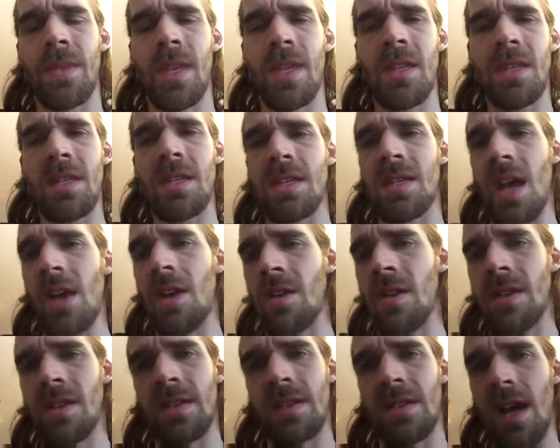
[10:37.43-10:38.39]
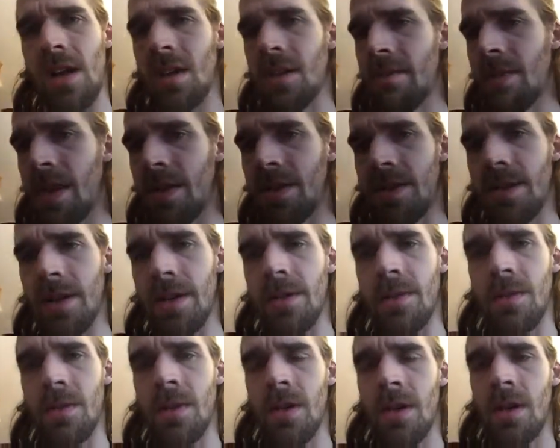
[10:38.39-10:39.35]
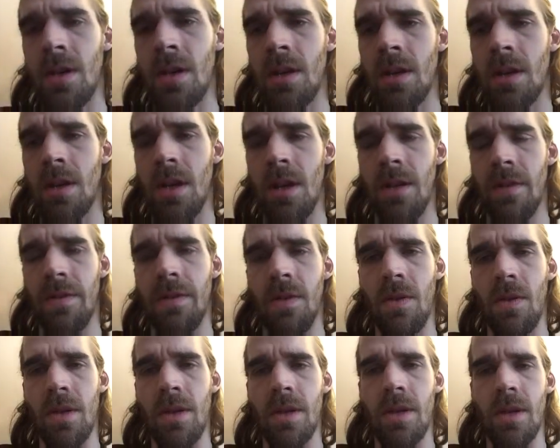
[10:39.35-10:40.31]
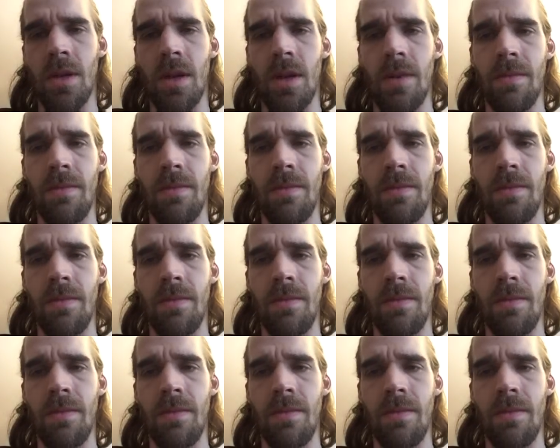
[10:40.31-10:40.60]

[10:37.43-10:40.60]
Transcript: and this is in Sacramento, California.